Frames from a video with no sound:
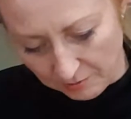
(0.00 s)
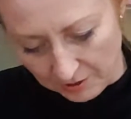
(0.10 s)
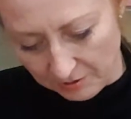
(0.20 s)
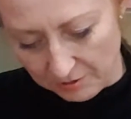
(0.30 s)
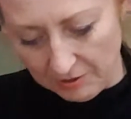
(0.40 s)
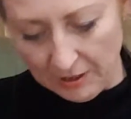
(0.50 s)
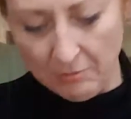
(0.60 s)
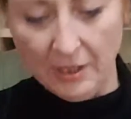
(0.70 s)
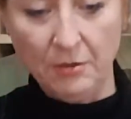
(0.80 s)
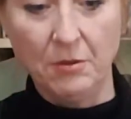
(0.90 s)
Oh, it looks really
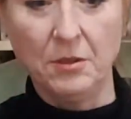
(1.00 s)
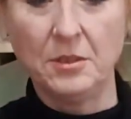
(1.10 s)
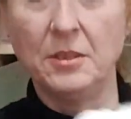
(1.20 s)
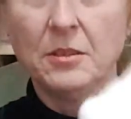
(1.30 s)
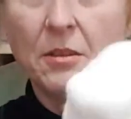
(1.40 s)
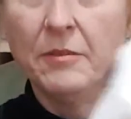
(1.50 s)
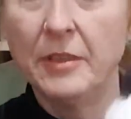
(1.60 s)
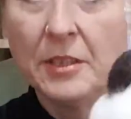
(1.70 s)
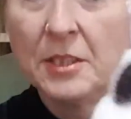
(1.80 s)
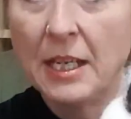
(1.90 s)
quite cross. It's got a
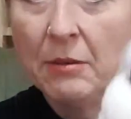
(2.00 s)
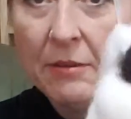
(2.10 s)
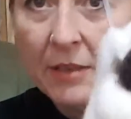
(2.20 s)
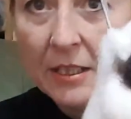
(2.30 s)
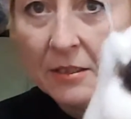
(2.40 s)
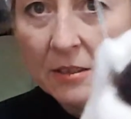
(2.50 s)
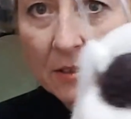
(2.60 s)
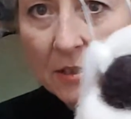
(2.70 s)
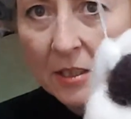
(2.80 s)
very scowly face, look.